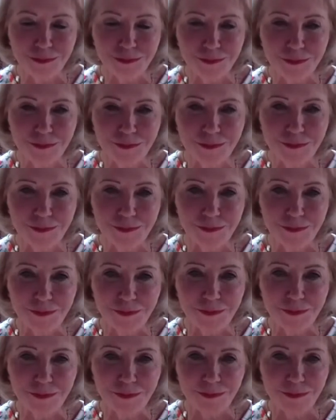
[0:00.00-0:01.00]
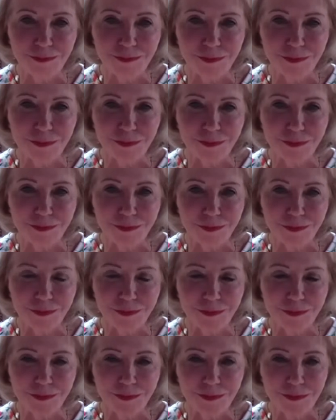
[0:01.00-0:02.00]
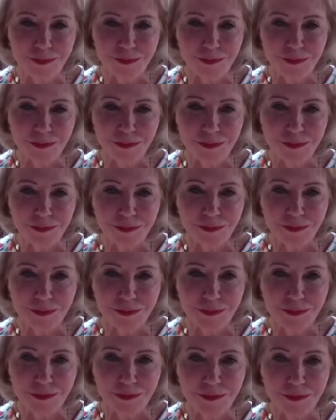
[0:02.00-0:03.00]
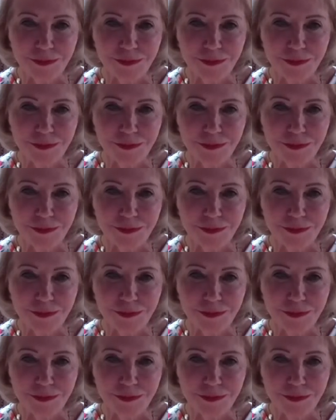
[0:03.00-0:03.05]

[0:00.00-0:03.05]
The person shown says nothing.